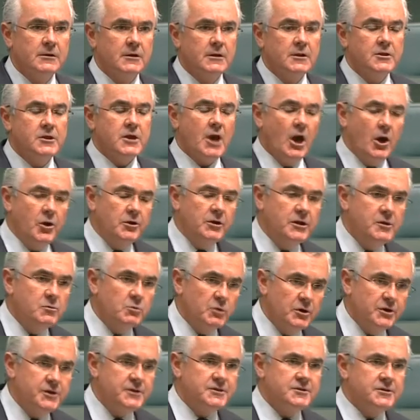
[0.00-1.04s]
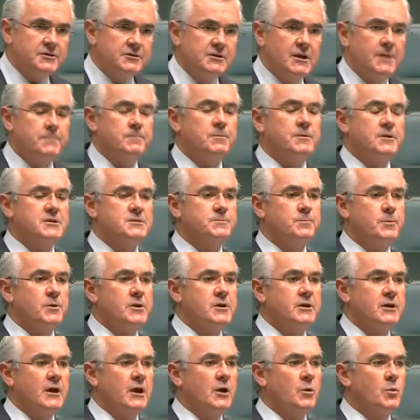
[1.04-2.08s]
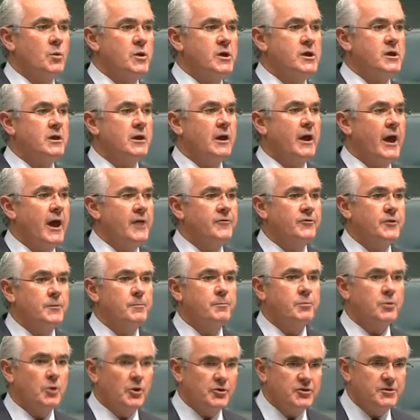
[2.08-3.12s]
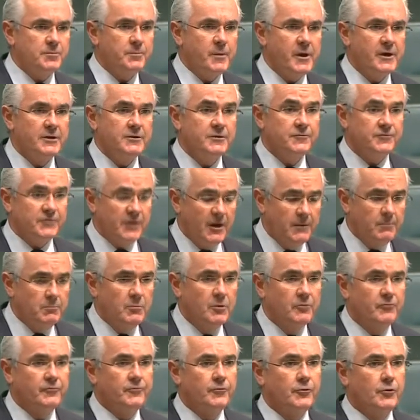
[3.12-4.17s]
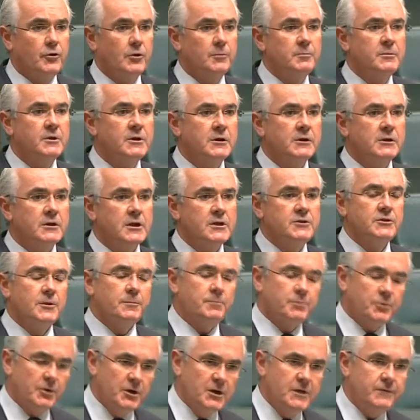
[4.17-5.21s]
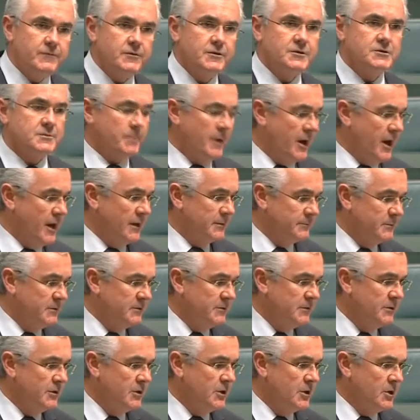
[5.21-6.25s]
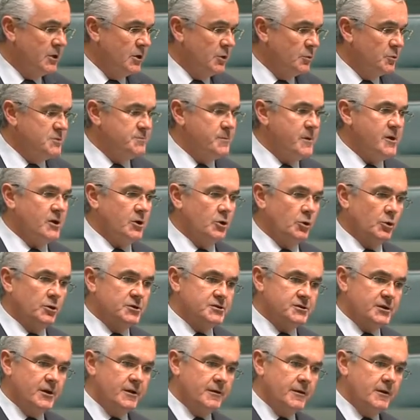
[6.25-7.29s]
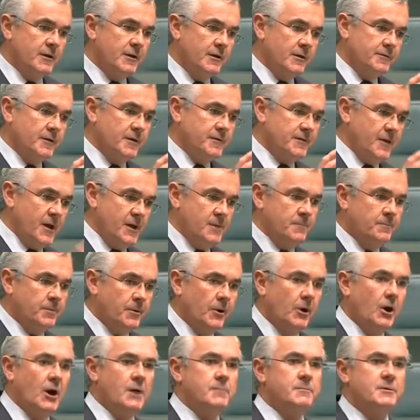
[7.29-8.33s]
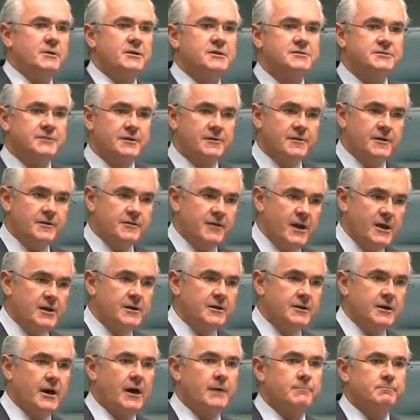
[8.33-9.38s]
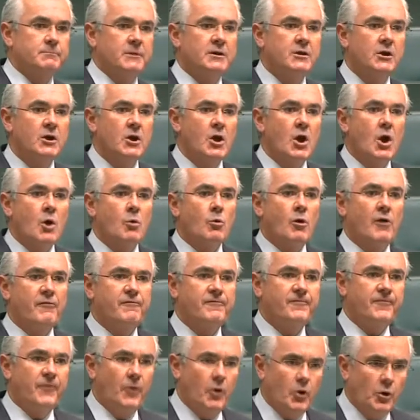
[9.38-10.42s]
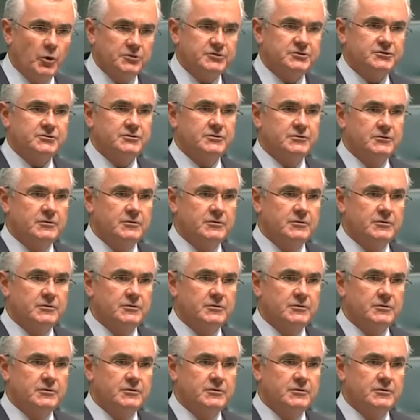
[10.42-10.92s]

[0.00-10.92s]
The only reason, Deputy Speaker, we had the prospect of some reform in the previous parliament was because the then Prime Minister, the then government, were forced